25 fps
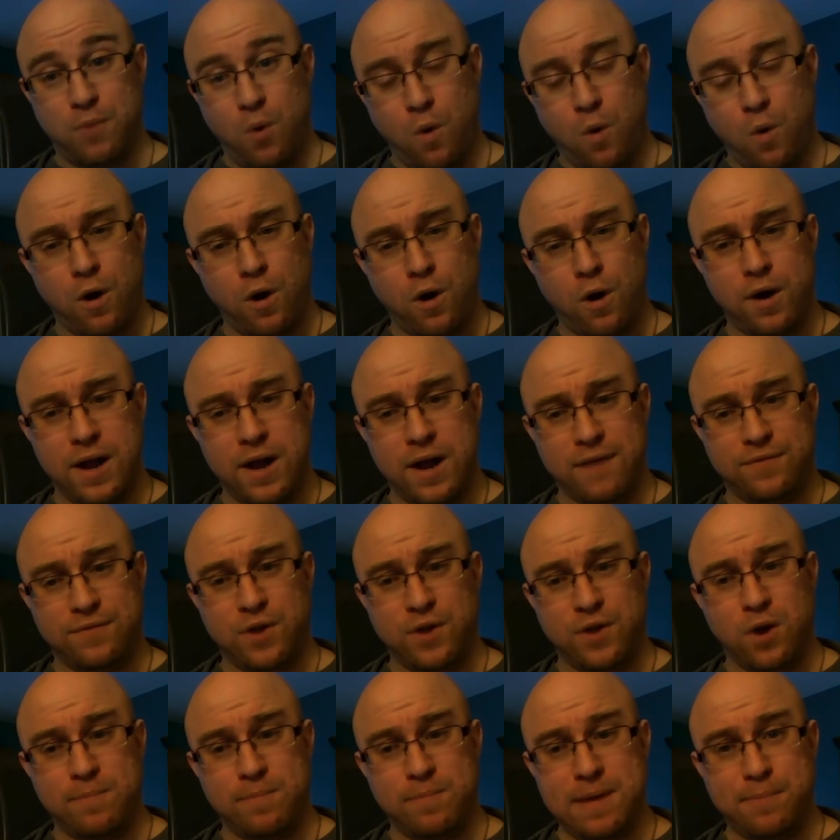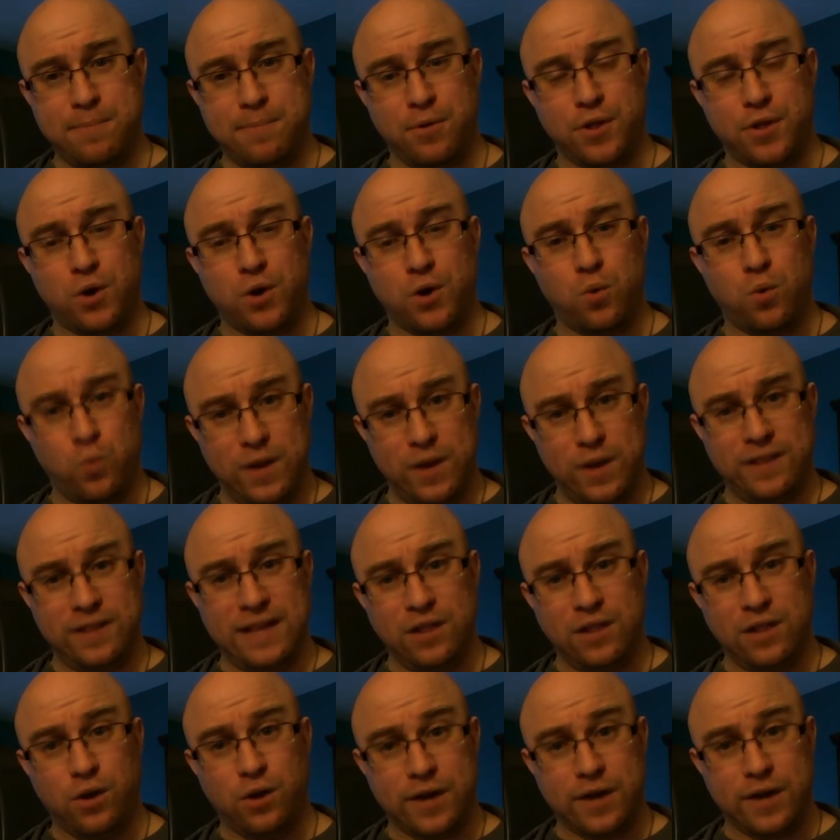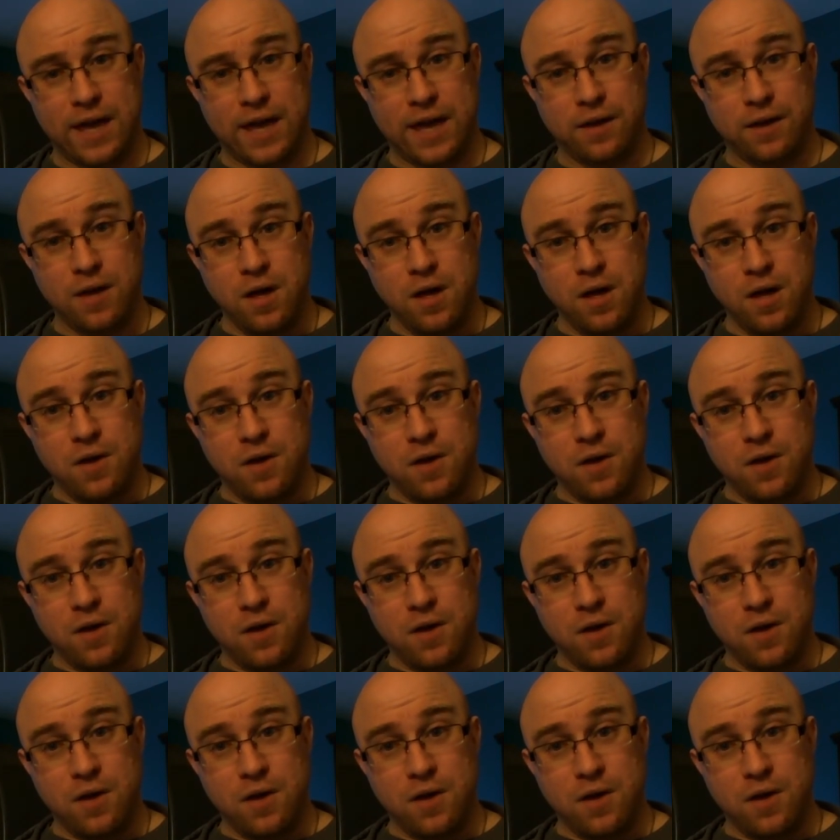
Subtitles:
Or if there are people that are really looking